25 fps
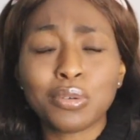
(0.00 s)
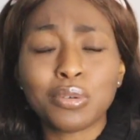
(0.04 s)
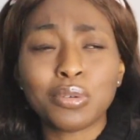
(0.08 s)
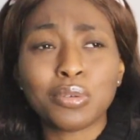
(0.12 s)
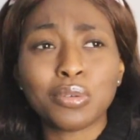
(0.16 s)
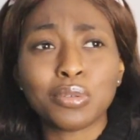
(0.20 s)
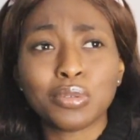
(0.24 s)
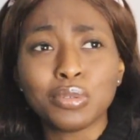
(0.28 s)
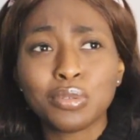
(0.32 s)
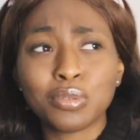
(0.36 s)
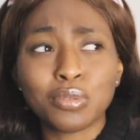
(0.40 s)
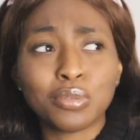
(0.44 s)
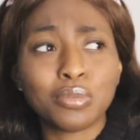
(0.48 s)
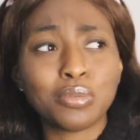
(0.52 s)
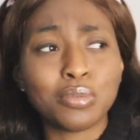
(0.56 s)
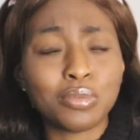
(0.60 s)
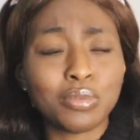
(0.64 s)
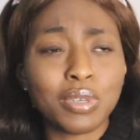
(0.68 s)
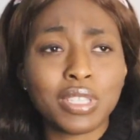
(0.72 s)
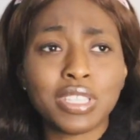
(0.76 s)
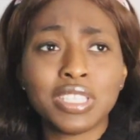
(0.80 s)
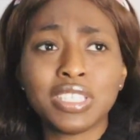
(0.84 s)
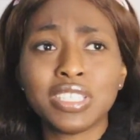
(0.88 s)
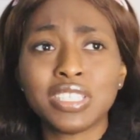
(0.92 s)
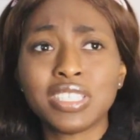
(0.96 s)
Also,
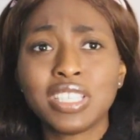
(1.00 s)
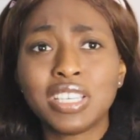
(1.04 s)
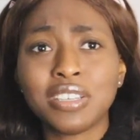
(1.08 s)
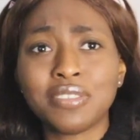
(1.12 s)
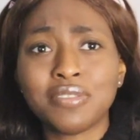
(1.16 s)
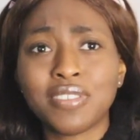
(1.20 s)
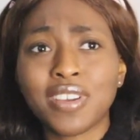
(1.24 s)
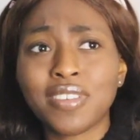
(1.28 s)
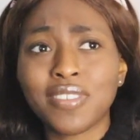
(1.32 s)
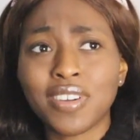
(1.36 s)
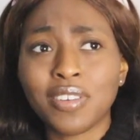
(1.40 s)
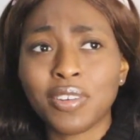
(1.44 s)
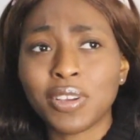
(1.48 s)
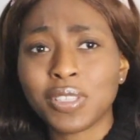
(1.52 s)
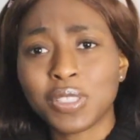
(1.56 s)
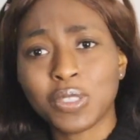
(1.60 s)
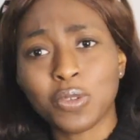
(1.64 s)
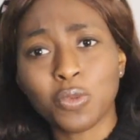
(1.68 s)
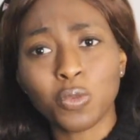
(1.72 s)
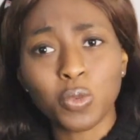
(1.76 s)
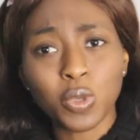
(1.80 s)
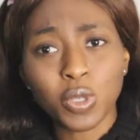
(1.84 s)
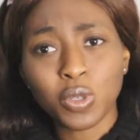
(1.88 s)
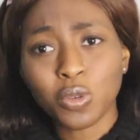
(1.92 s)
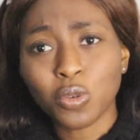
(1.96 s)
I think it's like 5 hours
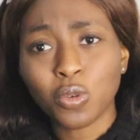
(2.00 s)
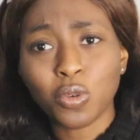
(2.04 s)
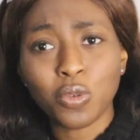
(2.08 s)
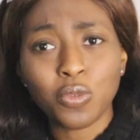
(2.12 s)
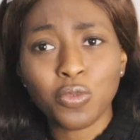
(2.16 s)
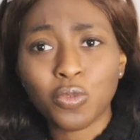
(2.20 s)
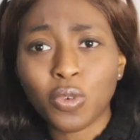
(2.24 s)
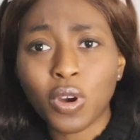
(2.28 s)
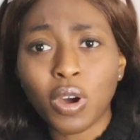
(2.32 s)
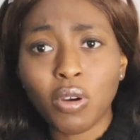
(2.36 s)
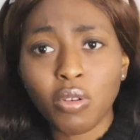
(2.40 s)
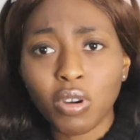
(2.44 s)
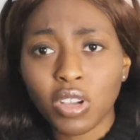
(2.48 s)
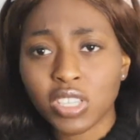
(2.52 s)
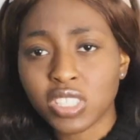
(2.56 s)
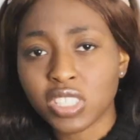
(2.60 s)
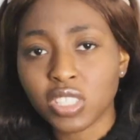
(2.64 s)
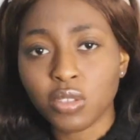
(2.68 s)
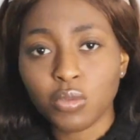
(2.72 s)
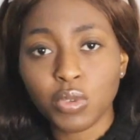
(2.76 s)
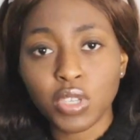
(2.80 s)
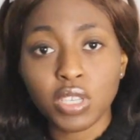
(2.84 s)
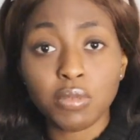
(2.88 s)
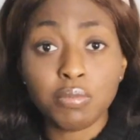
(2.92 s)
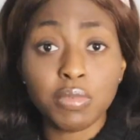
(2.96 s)
a week or 4
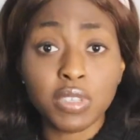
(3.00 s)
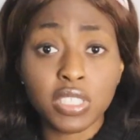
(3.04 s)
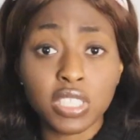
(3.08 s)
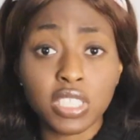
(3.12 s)
hours a week,